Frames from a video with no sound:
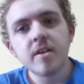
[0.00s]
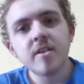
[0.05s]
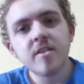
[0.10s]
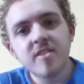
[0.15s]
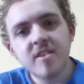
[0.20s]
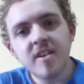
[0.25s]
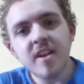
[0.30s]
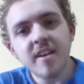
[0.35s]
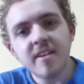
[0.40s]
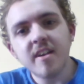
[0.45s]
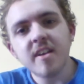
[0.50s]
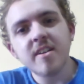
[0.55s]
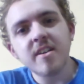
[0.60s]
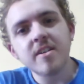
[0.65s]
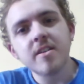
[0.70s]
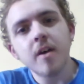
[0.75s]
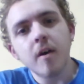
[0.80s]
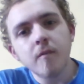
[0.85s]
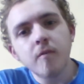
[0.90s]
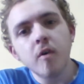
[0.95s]
See
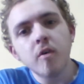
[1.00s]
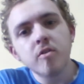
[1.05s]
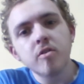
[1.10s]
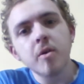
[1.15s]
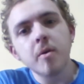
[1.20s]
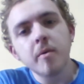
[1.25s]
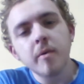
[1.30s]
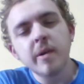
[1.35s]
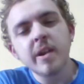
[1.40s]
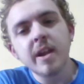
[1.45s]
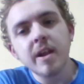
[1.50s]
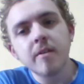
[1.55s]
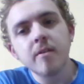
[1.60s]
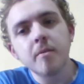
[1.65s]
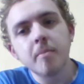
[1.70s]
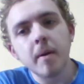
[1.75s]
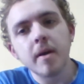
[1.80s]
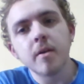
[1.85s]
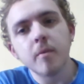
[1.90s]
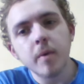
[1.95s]
existence of all solar
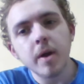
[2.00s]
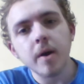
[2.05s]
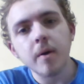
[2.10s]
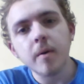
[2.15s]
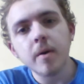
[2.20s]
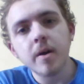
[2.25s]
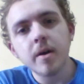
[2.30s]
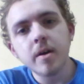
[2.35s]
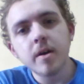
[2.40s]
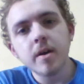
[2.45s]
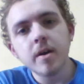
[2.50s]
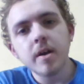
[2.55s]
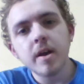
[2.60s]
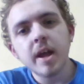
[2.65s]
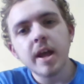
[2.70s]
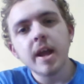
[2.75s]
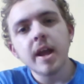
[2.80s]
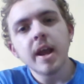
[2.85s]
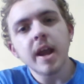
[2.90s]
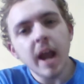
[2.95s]
and by the will.
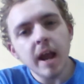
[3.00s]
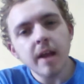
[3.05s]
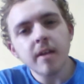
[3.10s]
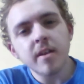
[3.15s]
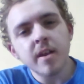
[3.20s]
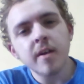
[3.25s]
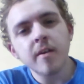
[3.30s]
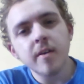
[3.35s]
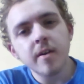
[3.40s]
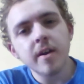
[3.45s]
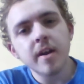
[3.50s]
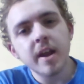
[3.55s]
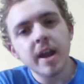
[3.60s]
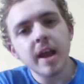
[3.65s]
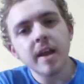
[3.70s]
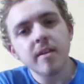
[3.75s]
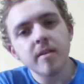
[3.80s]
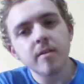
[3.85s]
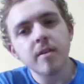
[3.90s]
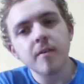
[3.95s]
Cancels,
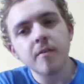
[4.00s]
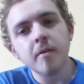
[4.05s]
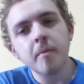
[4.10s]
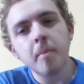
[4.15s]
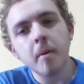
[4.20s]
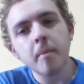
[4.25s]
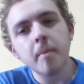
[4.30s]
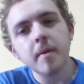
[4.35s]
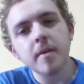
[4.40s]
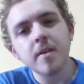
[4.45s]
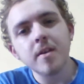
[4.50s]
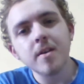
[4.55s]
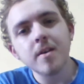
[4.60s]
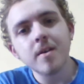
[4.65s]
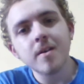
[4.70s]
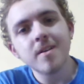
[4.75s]
cancels the purpose.